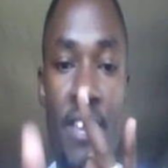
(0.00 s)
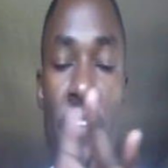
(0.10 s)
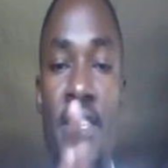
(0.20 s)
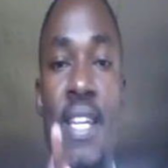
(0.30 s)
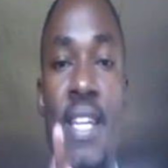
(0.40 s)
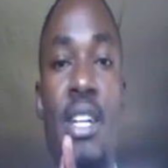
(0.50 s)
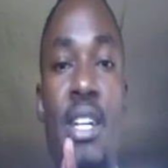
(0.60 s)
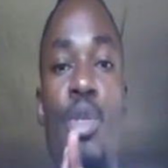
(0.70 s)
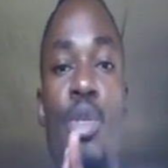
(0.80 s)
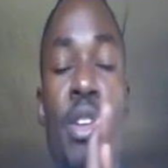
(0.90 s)
features are
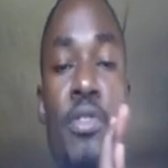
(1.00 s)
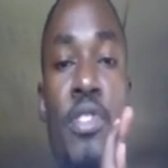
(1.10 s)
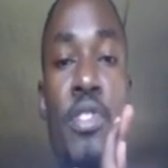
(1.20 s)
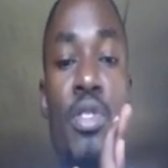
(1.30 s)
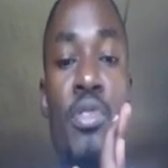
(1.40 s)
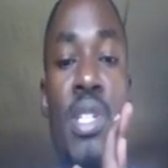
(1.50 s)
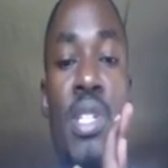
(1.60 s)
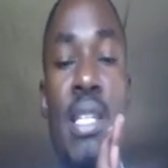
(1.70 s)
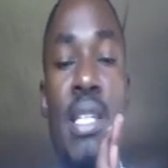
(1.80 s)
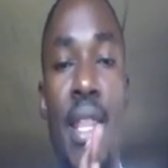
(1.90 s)
also part of physical
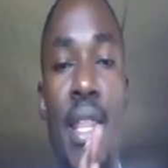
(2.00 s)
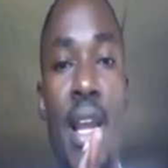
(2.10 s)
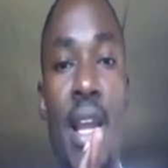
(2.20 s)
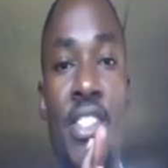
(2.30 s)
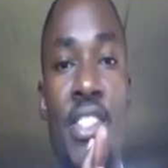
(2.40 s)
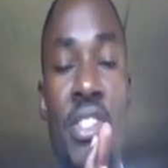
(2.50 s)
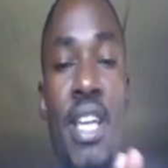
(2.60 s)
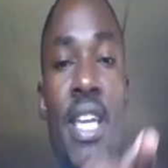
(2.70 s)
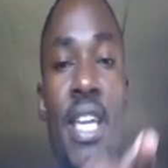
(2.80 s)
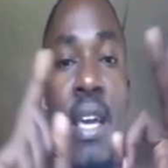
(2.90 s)
features. And then
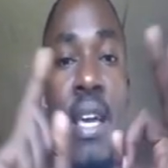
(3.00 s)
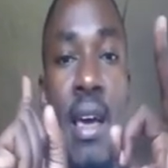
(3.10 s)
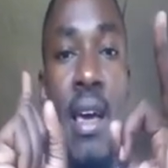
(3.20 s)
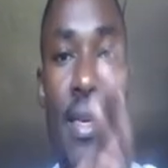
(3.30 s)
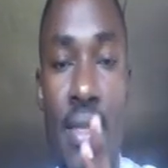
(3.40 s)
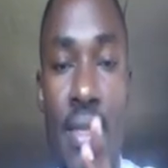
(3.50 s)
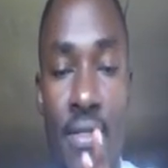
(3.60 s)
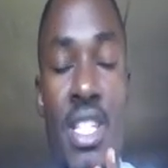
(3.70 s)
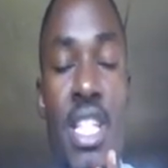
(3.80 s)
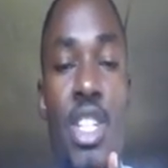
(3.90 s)
lastly, the
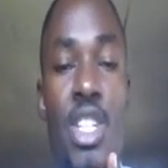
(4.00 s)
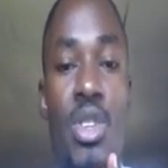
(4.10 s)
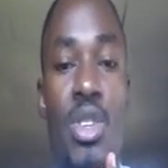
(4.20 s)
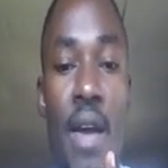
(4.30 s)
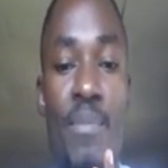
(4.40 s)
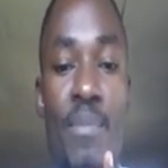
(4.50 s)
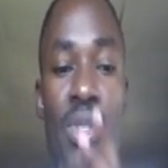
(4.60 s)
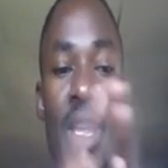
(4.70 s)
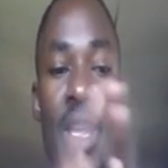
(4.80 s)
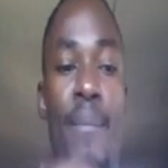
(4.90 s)
vegetation
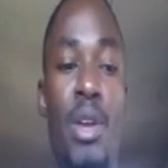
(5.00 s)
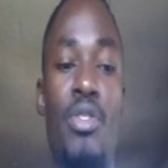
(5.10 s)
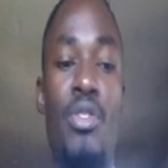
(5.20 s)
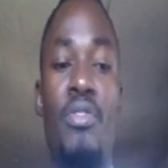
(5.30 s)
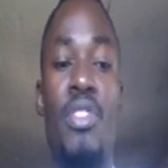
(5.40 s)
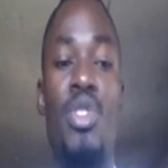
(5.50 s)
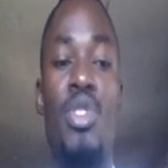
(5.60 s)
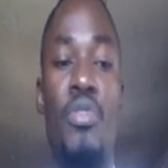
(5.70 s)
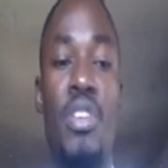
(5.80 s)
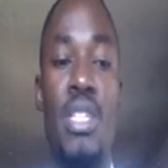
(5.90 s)
types are part of the
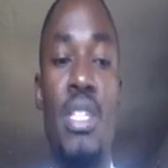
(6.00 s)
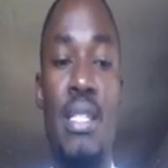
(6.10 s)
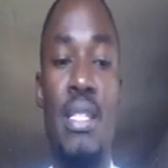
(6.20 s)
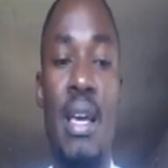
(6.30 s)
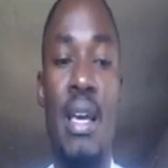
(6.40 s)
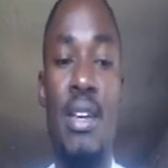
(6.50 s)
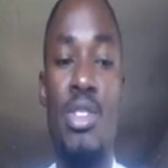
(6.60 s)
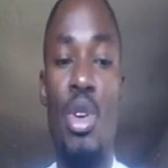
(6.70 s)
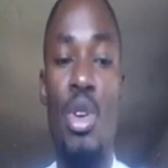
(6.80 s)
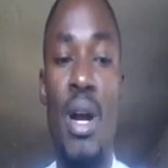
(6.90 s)
physical features. So
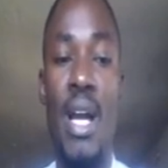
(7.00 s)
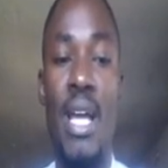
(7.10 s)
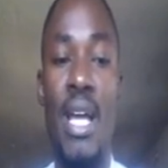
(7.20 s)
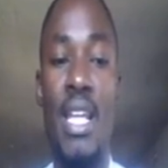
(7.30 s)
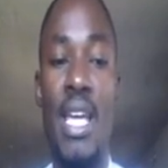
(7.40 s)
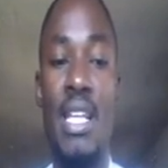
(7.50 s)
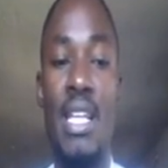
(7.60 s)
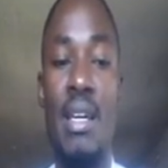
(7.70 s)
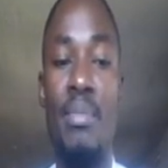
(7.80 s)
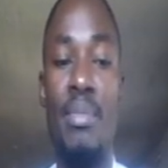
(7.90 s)
you mark and indicate
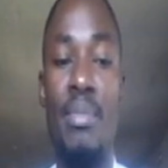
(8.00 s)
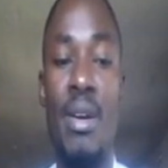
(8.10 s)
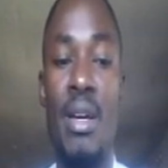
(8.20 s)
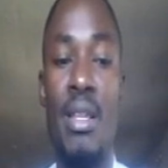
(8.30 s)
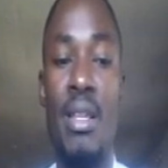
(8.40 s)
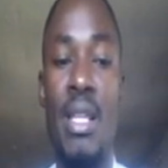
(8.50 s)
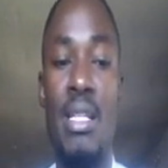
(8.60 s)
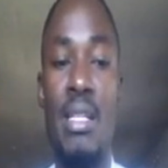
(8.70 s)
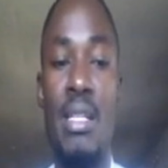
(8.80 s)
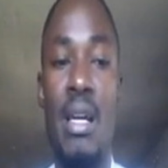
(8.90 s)
them. That
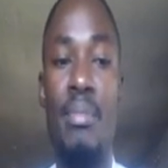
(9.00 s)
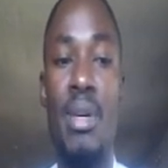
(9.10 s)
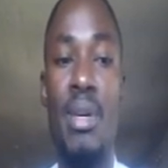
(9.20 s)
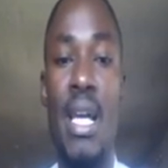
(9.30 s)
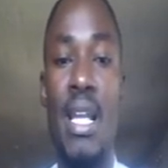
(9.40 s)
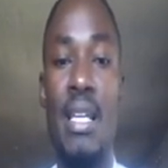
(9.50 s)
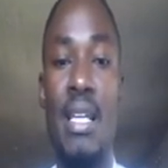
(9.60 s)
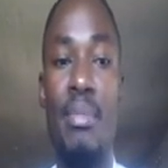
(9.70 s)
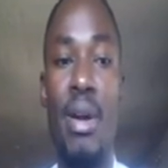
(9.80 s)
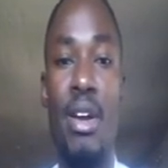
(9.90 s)
is basically a
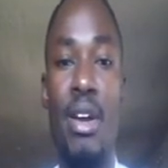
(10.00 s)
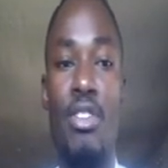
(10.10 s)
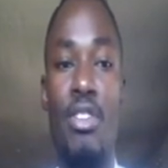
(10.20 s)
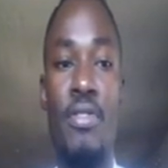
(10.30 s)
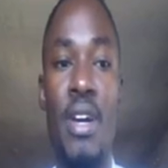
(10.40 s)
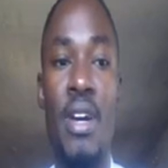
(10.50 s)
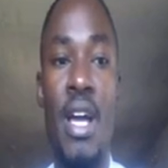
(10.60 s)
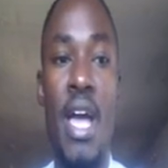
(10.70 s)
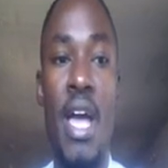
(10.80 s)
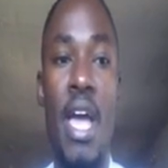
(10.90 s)
summary of
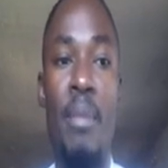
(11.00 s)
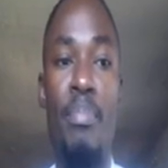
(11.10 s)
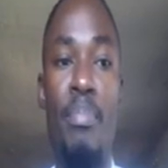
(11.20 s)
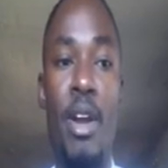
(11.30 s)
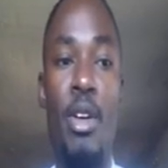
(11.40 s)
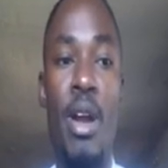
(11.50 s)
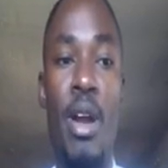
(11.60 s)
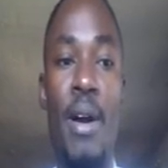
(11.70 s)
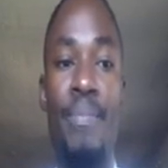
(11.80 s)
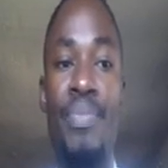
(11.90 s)
a
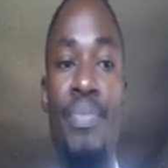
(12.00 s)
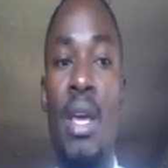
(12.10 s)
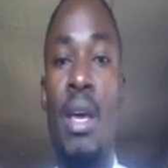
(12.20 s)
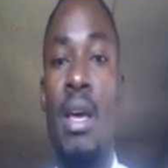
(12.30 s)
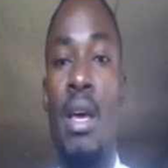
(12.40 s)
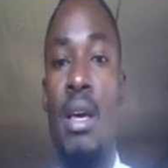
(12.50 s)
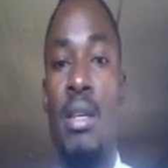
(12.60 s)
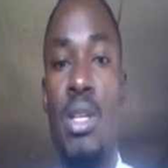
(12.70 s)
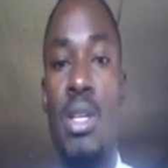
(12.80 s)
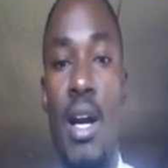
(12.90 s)
panorama.
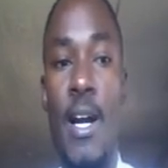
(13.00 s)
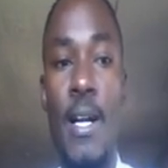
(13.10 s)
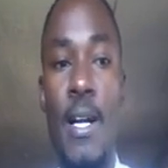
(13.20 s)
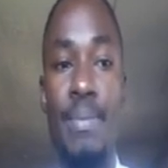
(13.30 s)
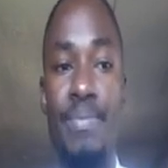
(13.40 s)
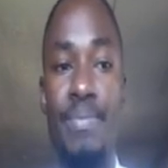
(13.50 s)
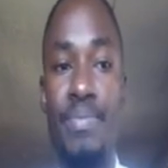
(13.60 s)
So